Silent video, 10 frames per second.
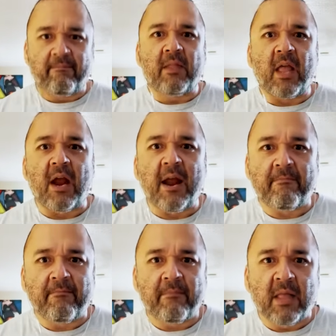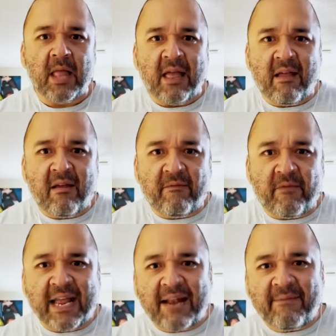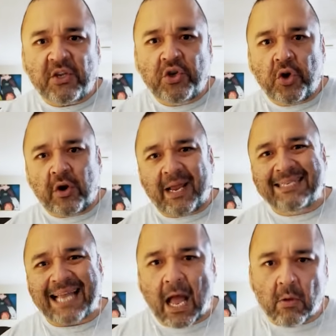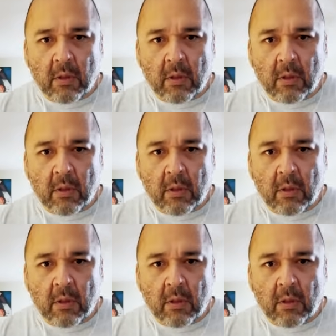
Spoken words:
All right. Fred Galvan Jr. is out.